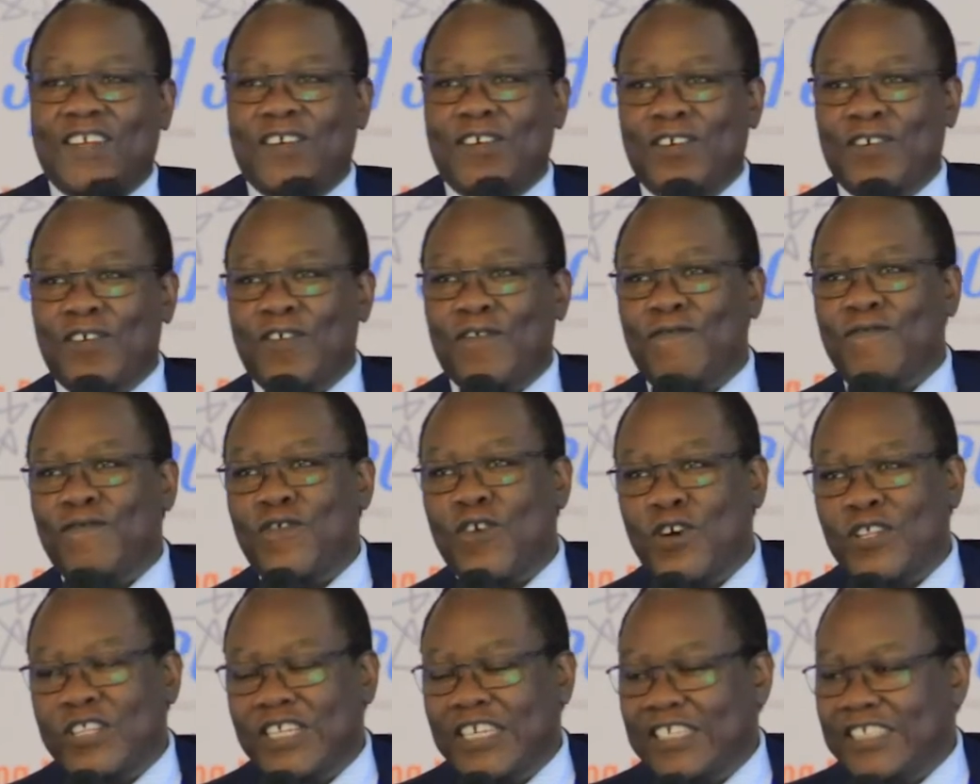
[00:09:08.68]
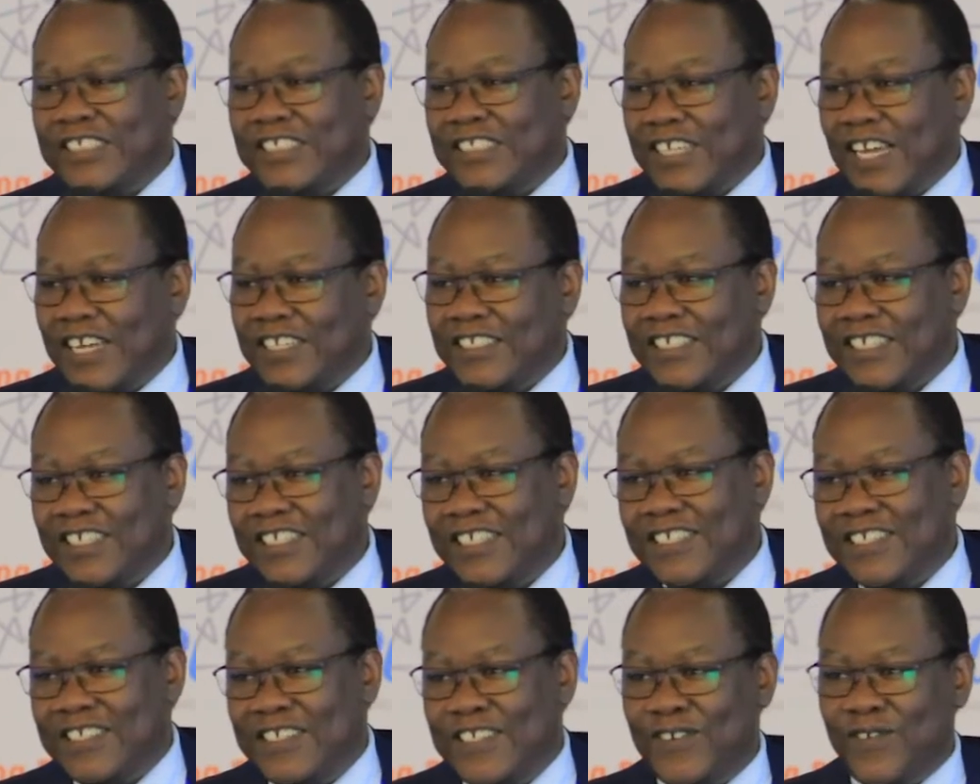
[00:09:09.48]
before they
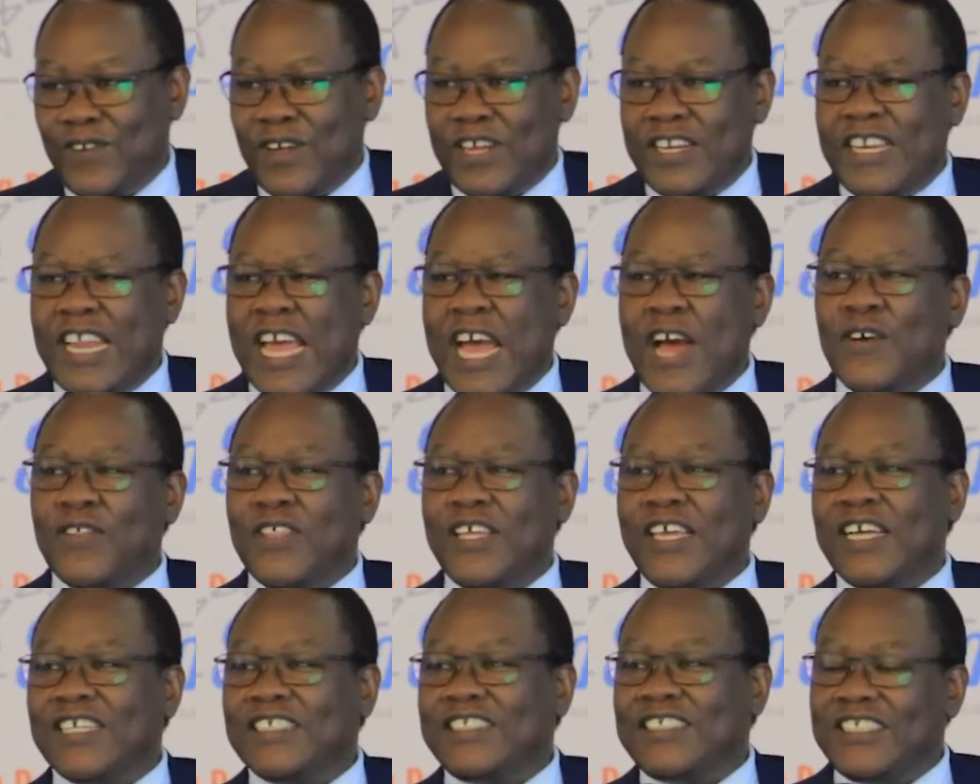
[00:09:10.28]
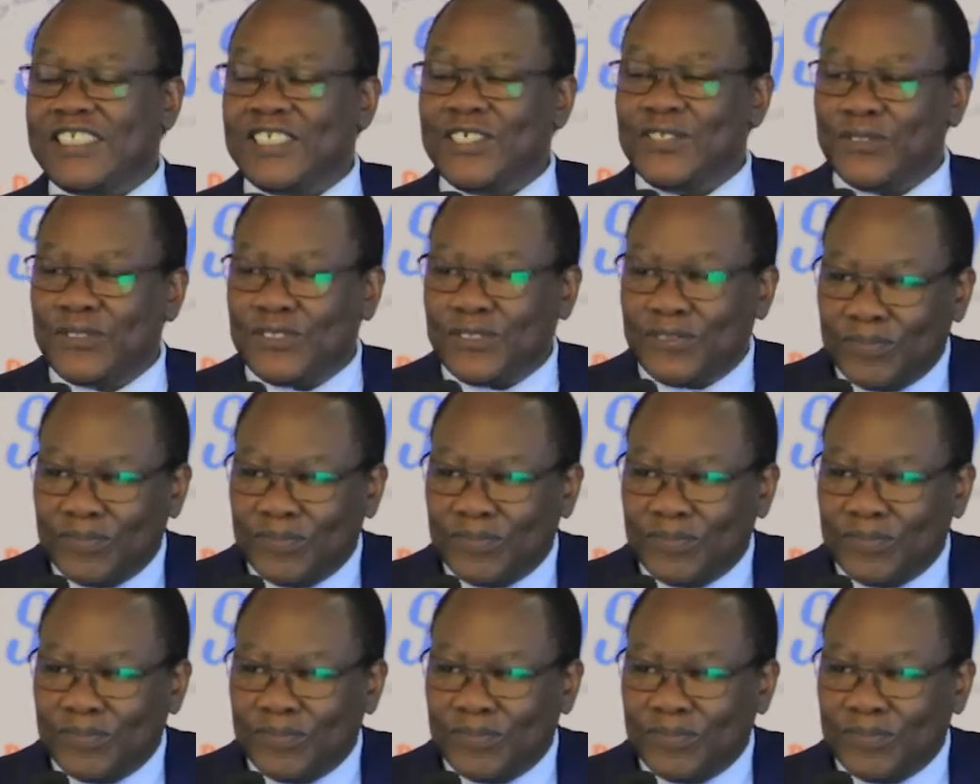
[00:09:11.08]
started. Right now they are still